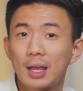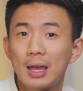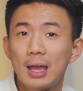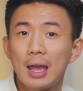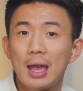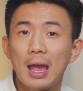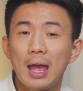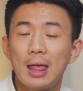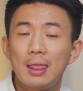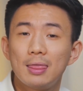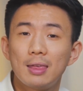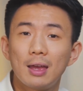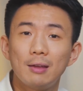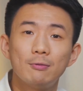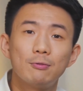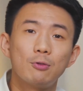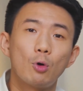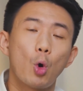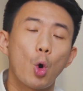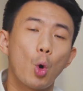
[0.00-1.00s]
and then
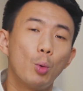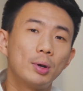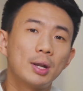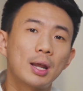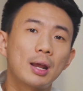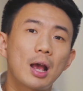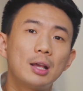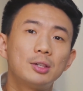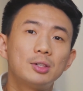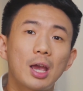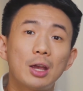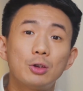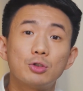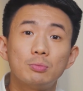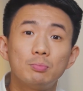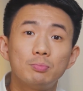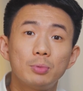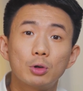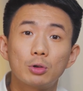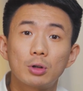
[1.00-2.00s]
for OpenAI's
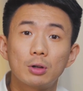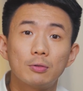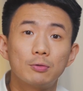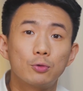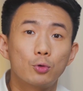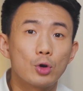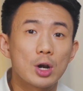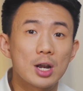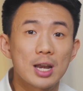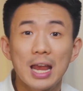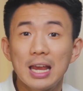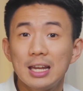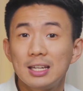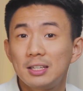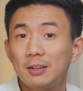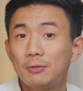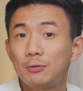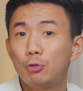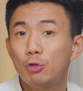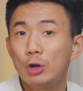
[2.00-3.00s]
Agent Builder for
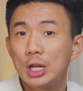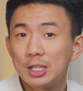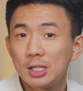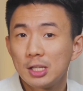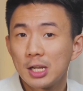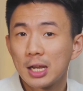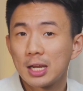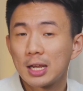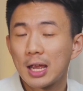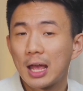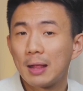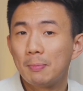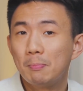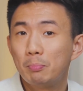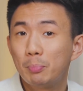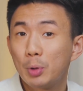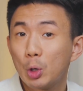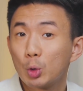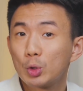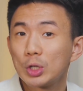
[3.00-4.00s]
native reasoning and
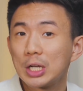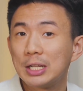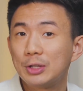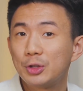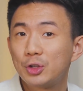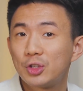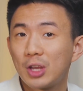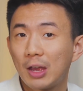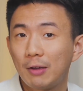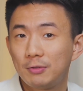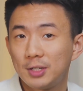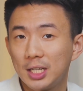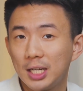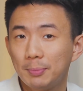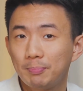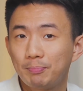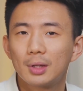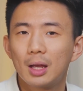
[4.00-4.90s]
built-in safety.